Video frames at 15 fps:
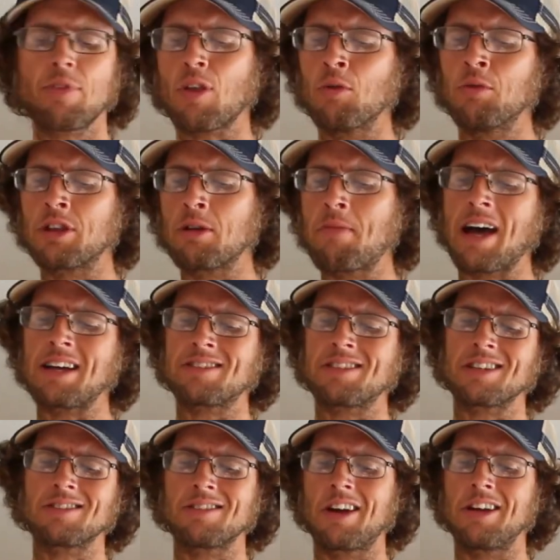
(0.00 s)
With the Bass
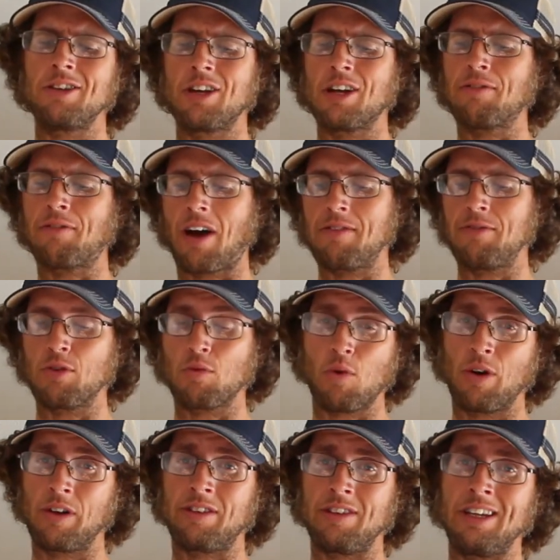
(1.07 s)
X line, you get a 5-year
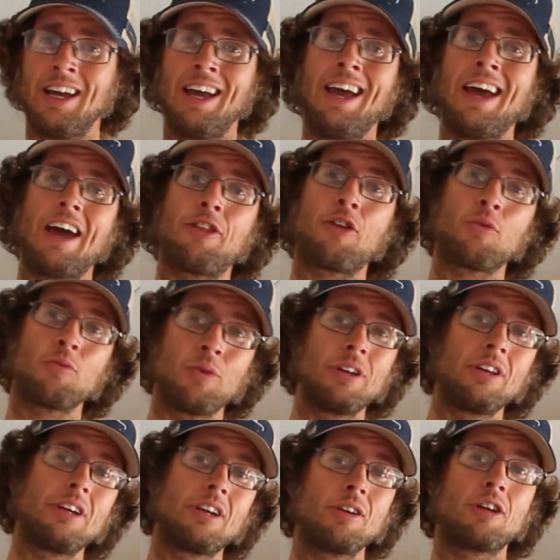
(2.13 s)
warranty, and they're
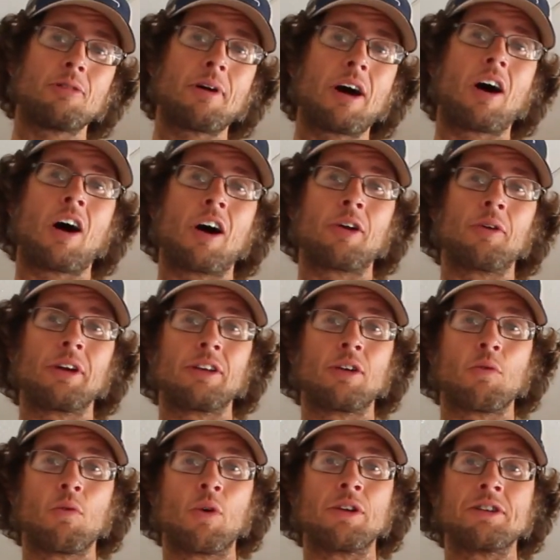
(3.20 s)
really good about honoring their
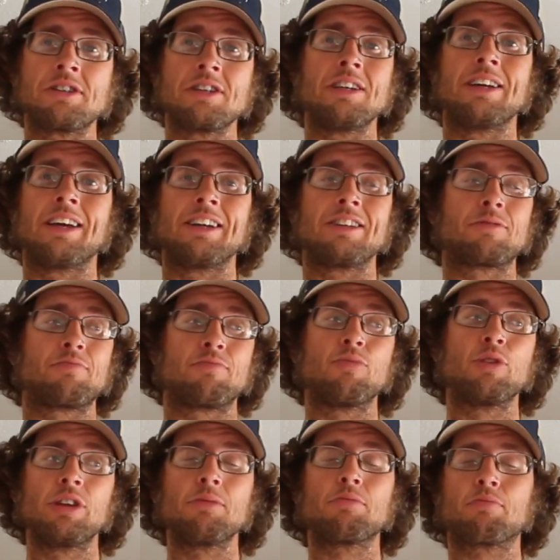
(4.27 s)
warranty, and it's
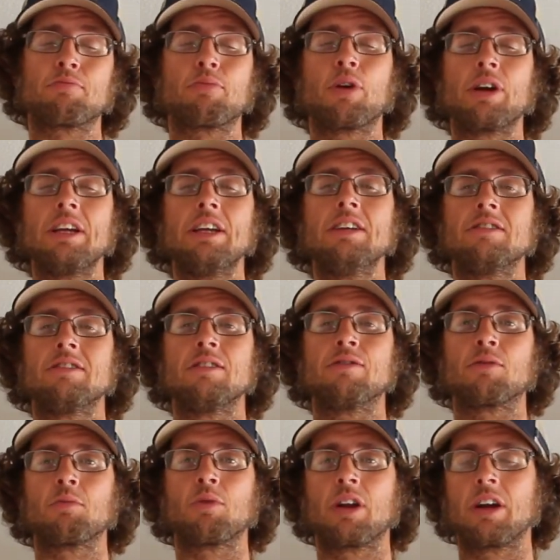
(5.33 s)
really pretty easy
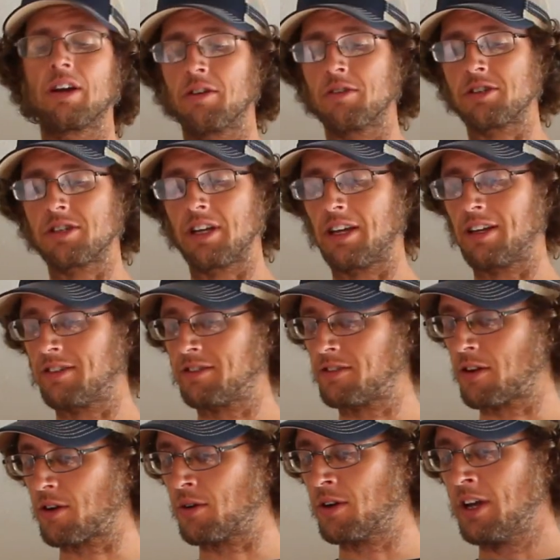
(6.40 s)
from what I understand.
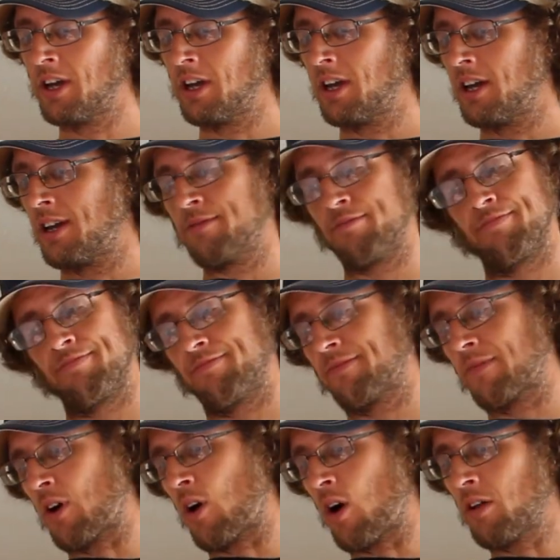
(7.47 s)
So,
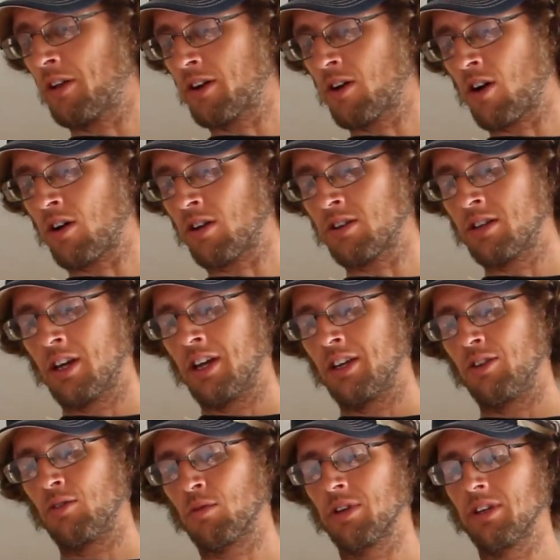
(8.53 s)
all in all,
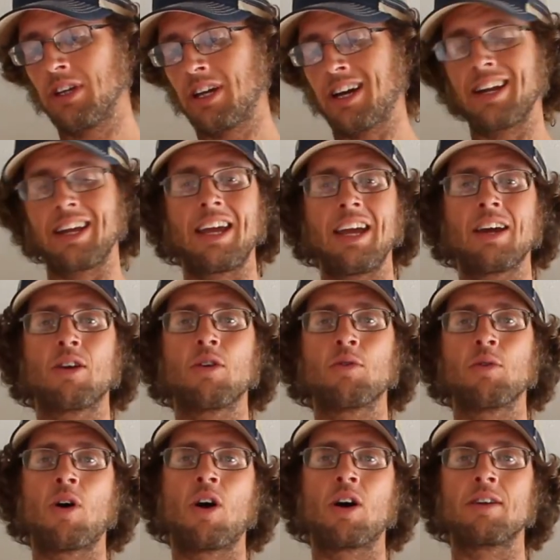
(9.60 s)
You really kind of can't go
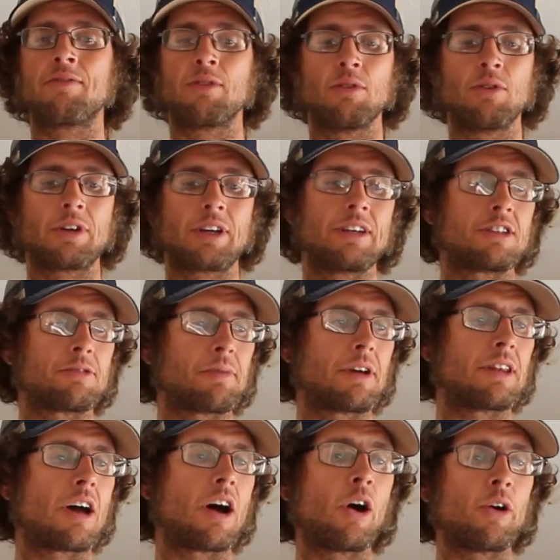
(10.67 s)
wrong if you're looking to spend
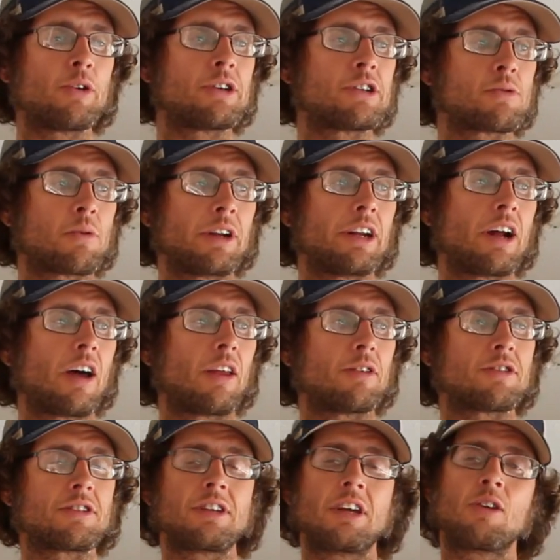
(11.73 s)
that $120.
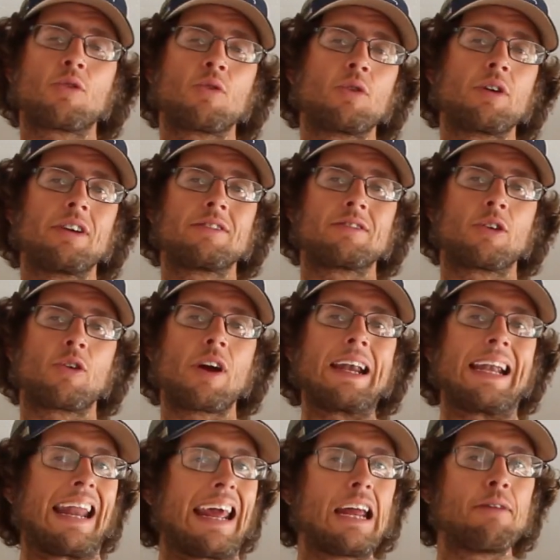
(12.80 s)
St. Croix is a
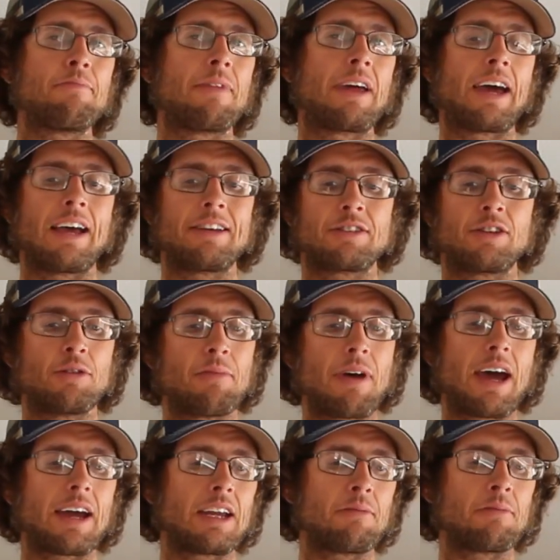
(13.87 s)
great name that has good
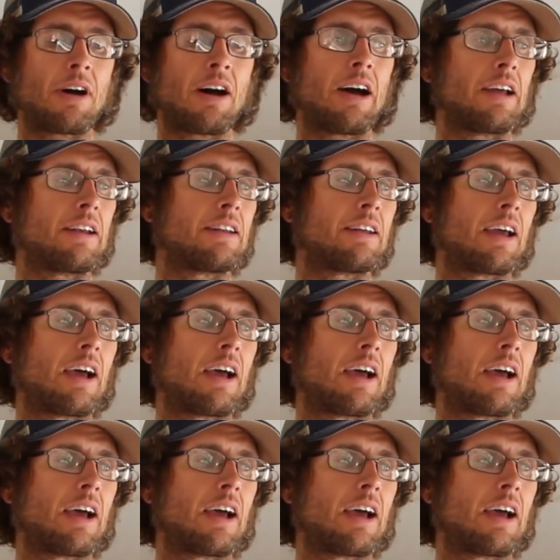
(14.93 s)
backing behind it.